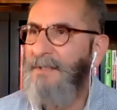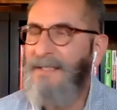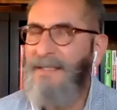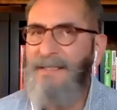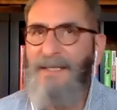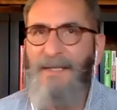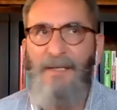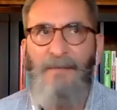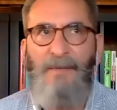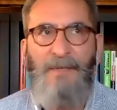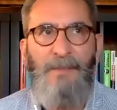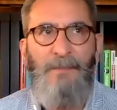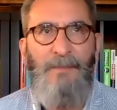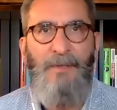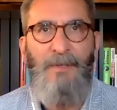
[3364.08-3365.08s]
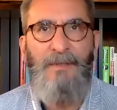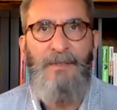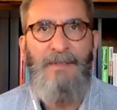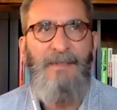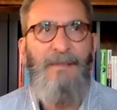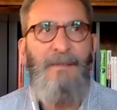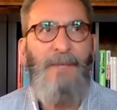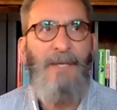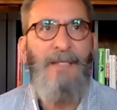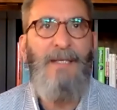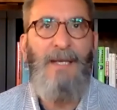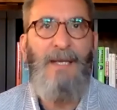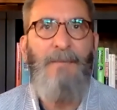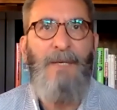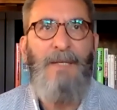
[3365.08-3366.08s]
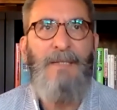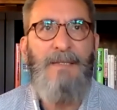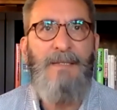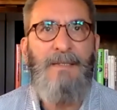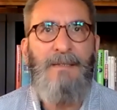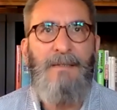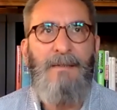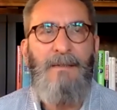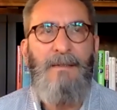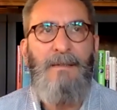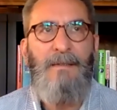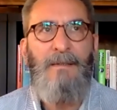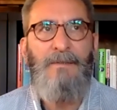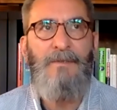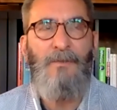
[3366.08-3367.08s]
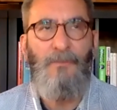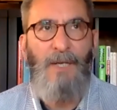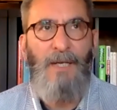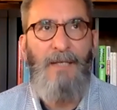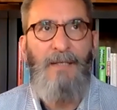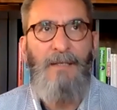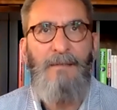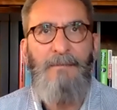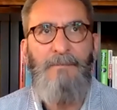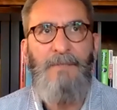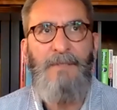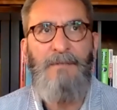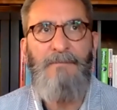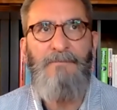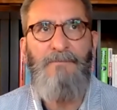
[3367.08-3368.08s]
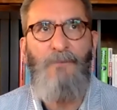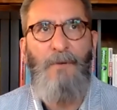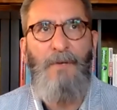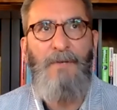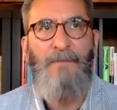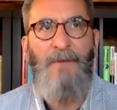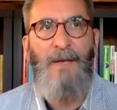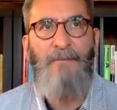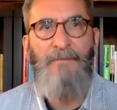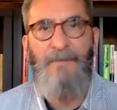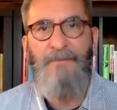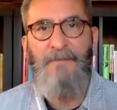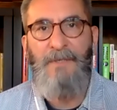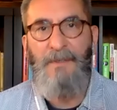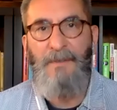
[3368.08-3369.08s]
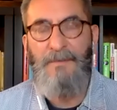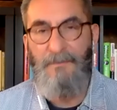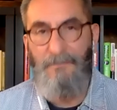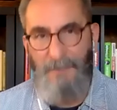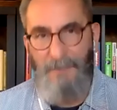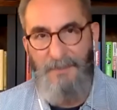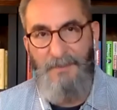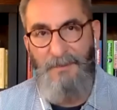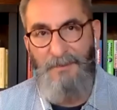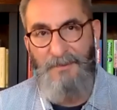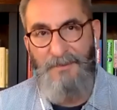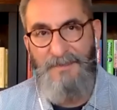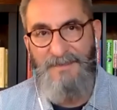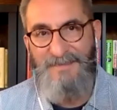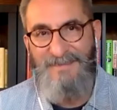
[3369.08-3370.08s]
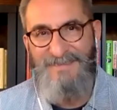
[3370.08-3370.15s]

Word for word: did it take you to write the book? I said oh, about nine months to write it, but 45, 50 years of research.